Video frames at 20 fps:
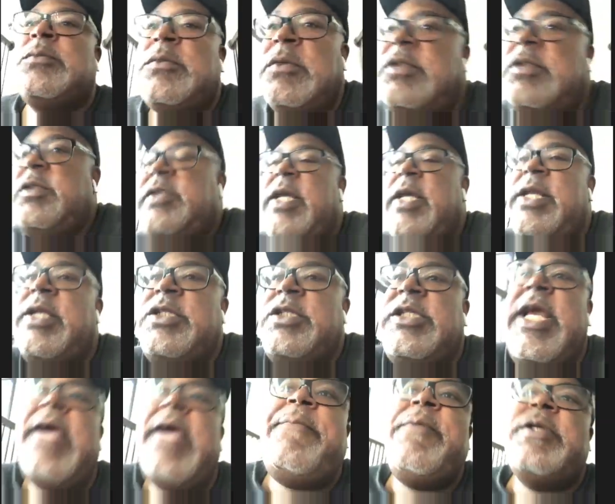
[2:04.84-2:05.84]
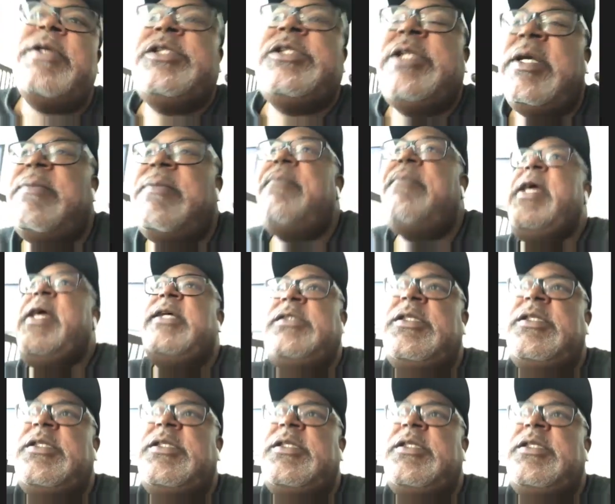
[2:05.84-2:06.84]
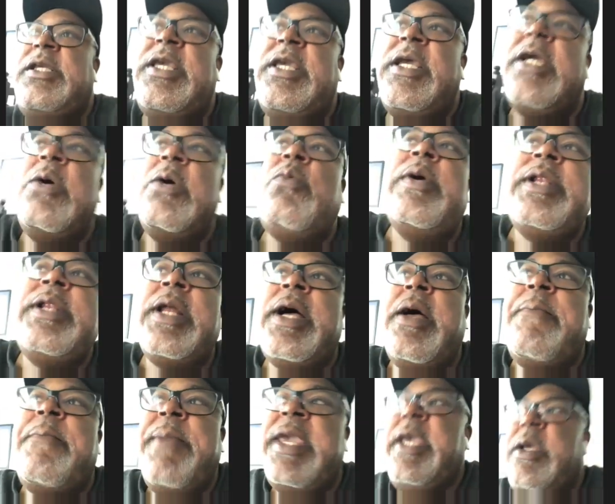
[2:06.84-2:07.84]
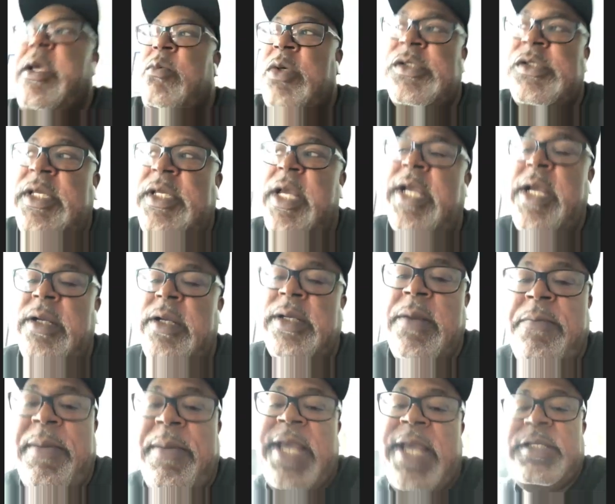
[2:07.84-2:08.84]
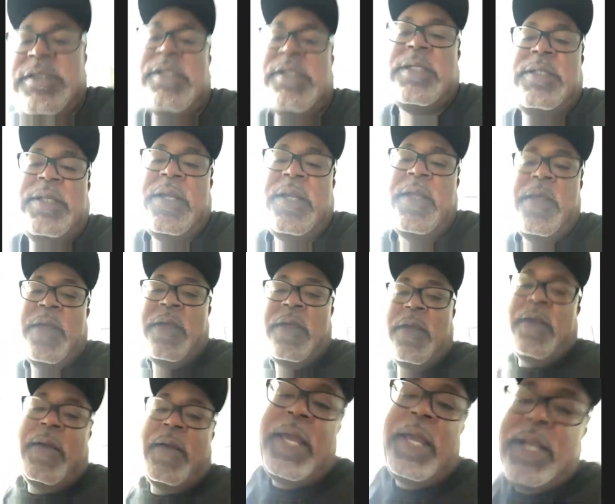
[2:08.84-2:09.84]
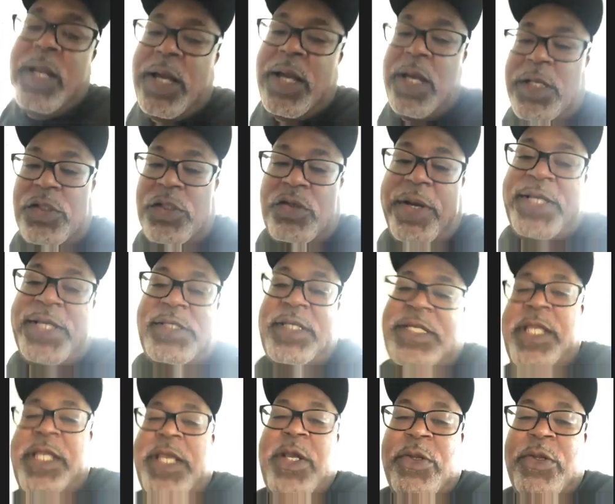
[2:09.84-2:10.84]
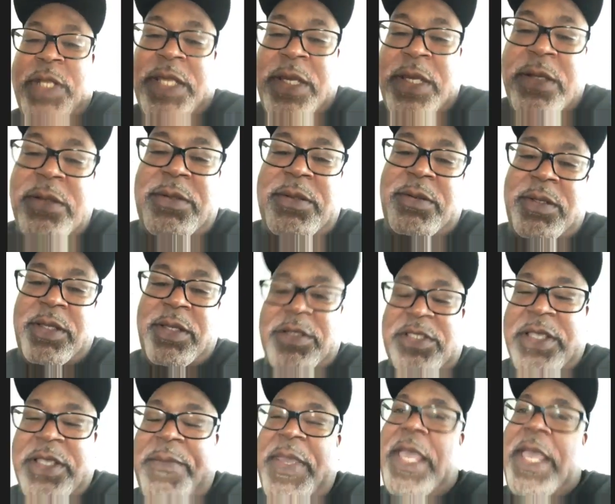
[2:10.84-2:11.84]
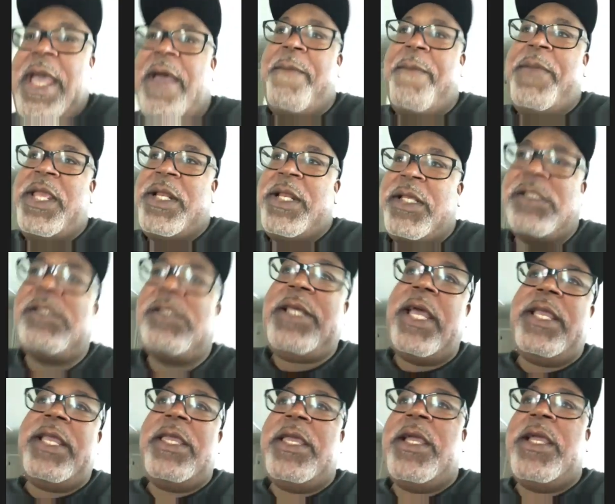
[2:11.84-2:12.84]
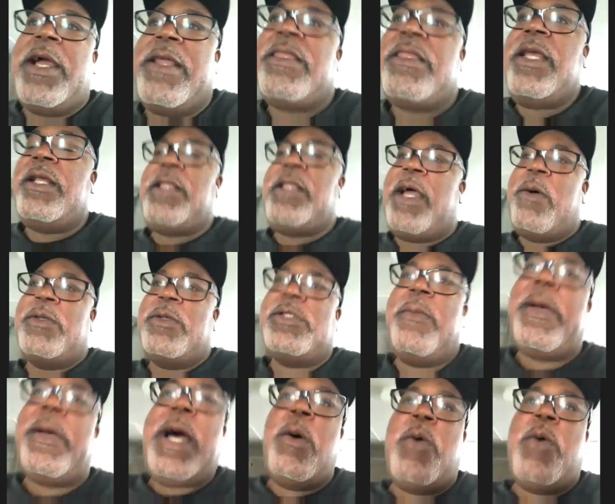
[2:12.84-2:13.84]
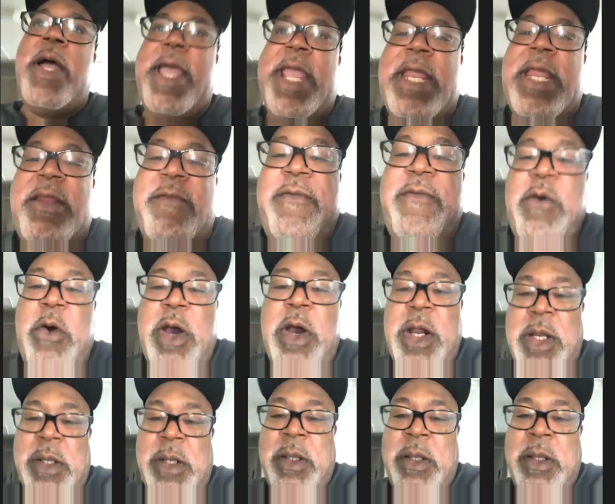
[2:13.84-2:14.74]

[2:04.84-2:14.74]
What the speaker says: city championship. That's the year when Ben was there in Bankston and Tracy Dildy. Simeon beat us that year. I think that was about 84?